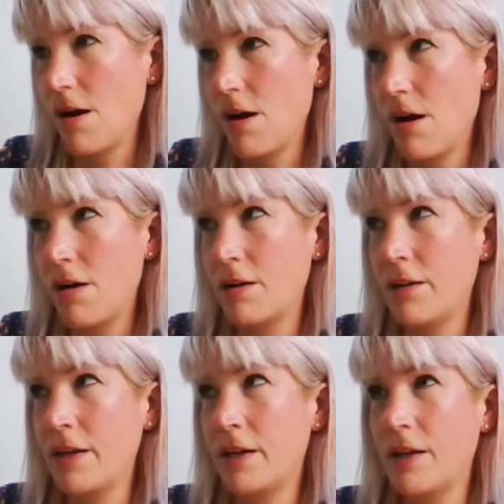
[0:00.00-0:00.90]
are
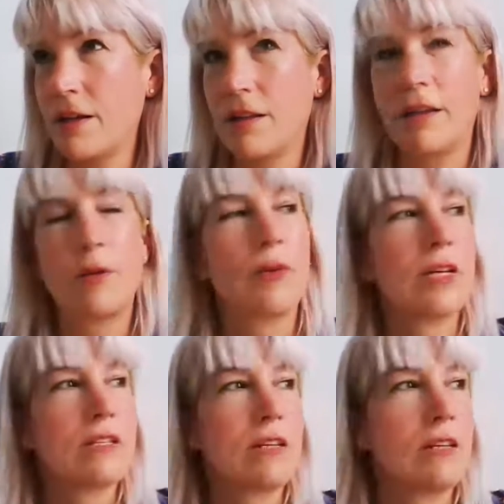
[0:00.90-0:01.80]
like what I
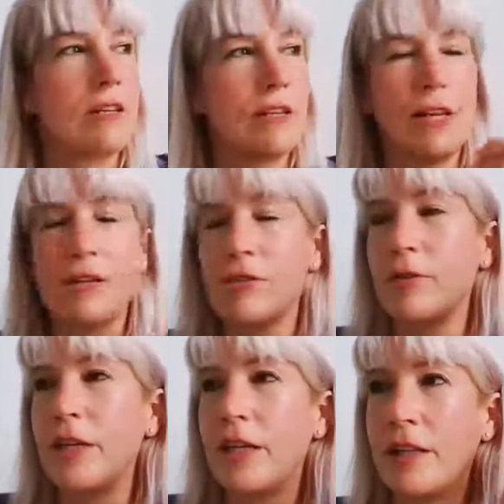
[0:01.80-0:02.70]
said in the last
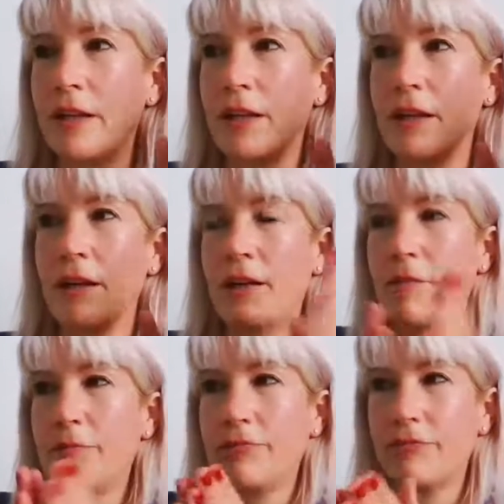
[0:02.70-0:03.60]
reading, like,
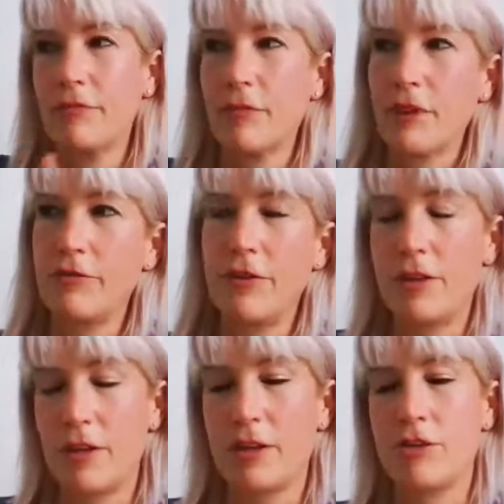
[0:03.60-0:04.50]
if you
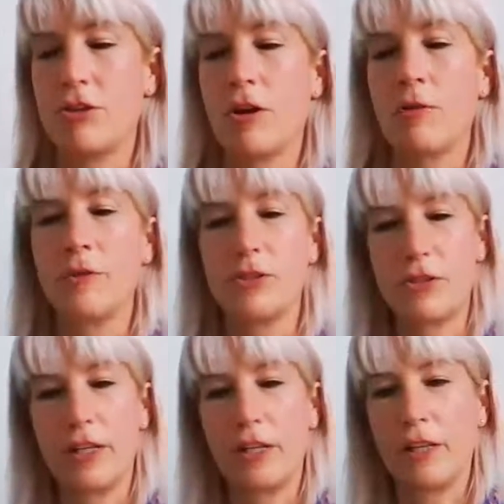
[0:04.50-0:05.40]
think of
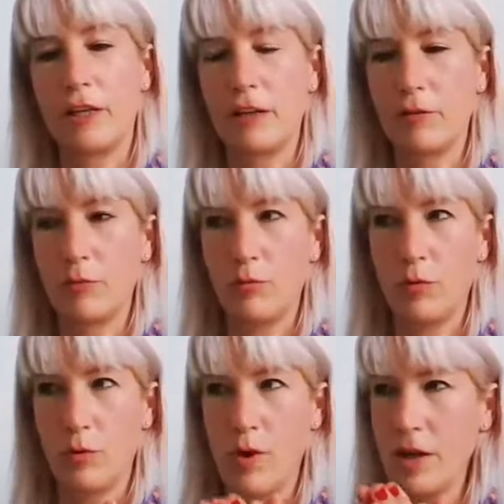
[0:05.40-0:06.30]
geometry, like,
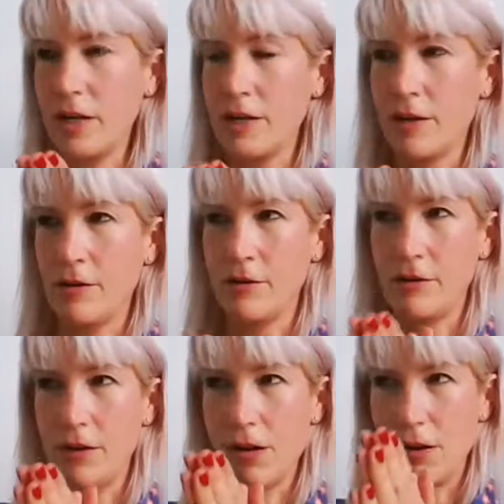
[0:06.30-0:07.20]
we're walking down
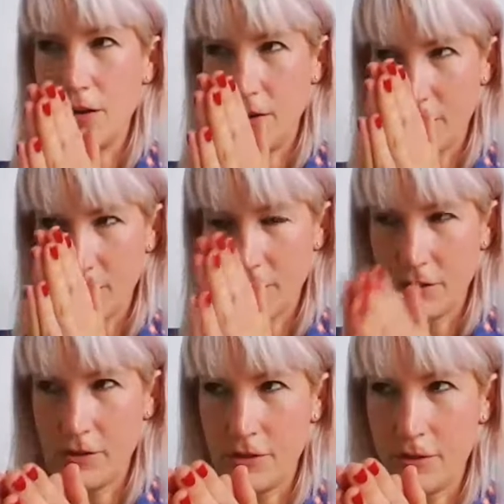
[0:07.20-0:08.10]
a
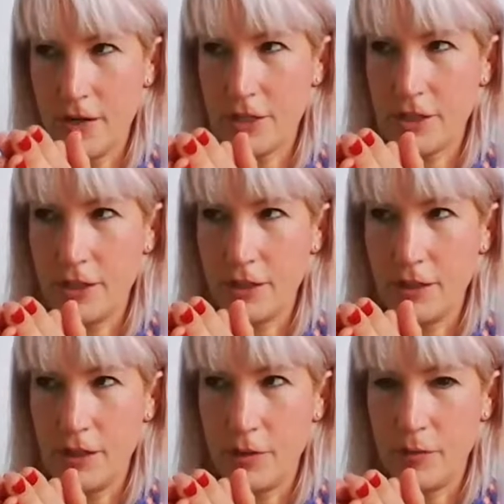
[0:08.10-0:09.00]
certain
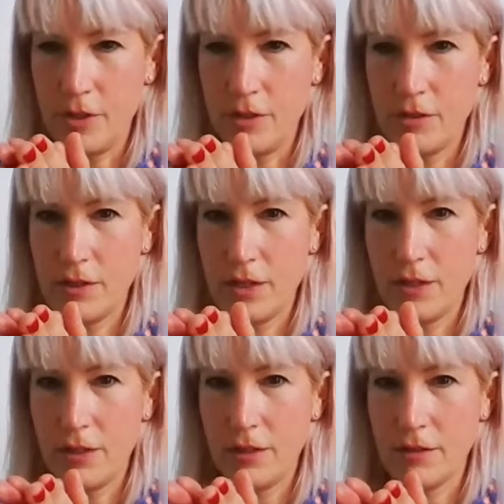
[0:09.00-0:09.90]
direction and we just
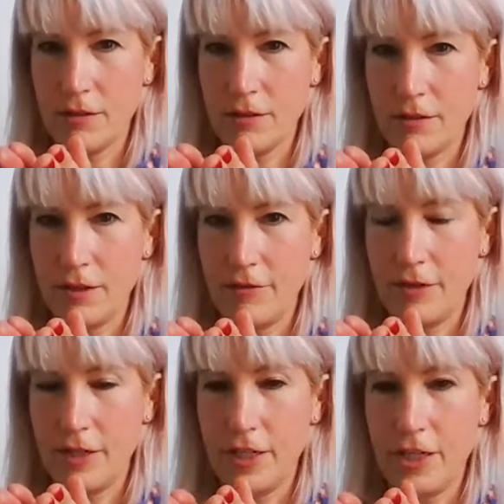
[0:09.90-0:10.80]
take, like, a slight
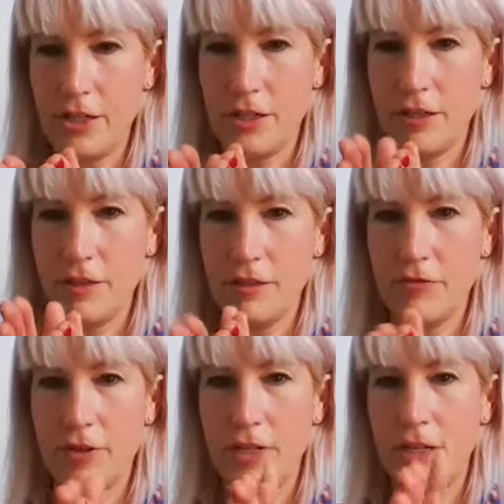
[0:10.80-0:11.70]
variation. This
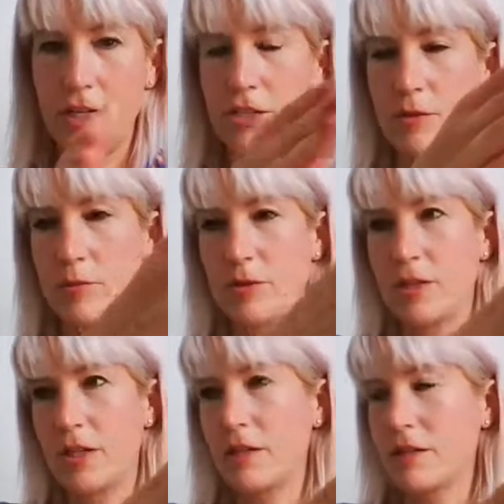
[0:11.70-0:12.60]
variation will
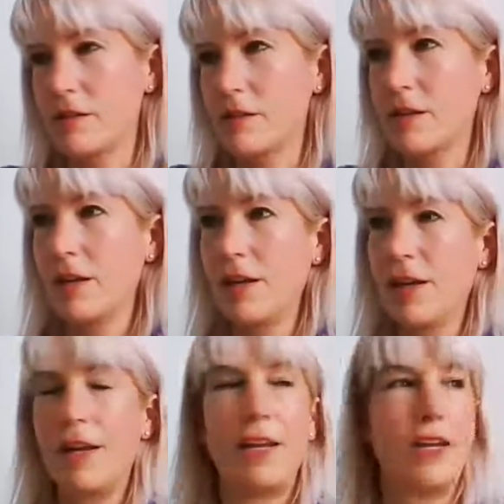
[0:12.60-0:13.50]
take us,
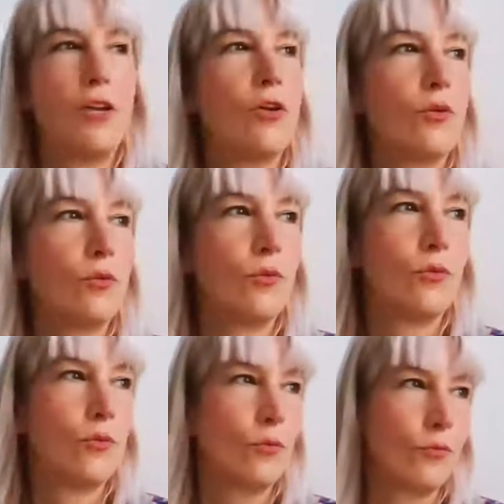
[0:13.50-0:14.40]
you know,
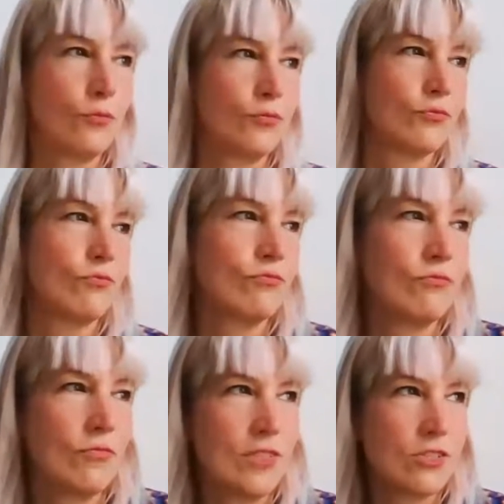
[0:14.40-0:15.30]

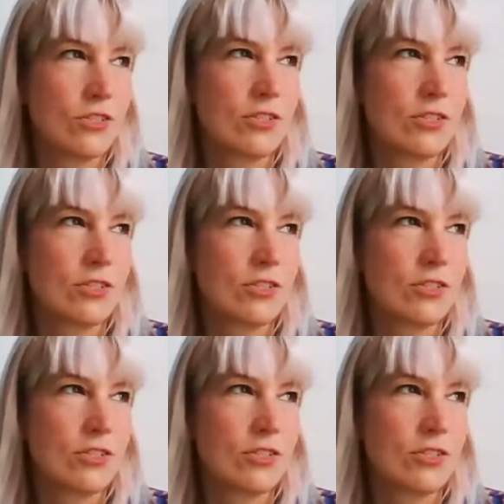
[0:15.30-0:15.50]
just